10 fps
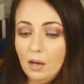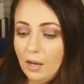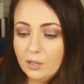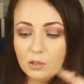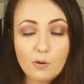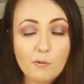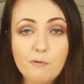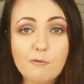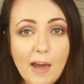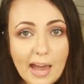I don't know,
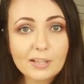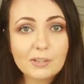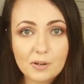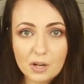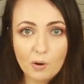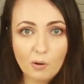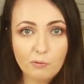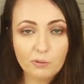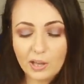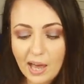factory
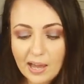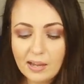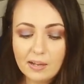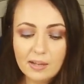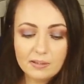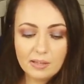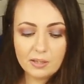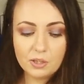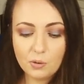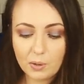of lie
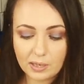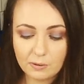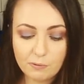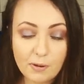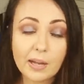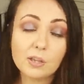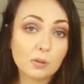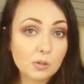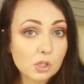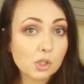that you can find
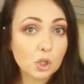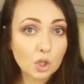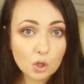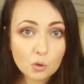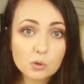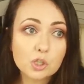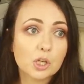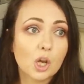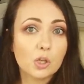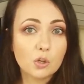on these
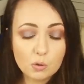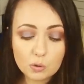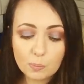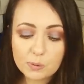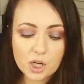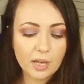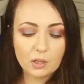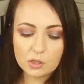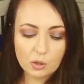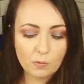huge YouTube
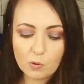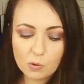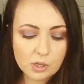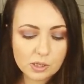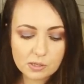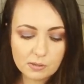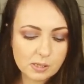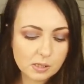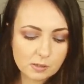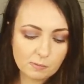channels. Of course,
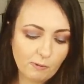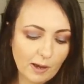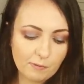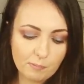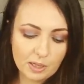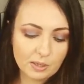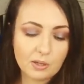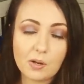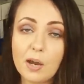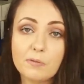this 5
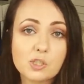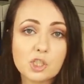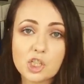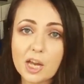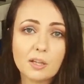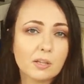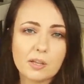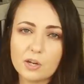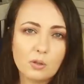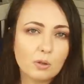minute crafts channel,
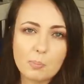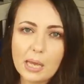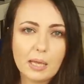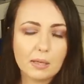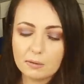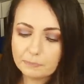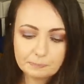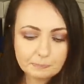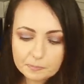they're not making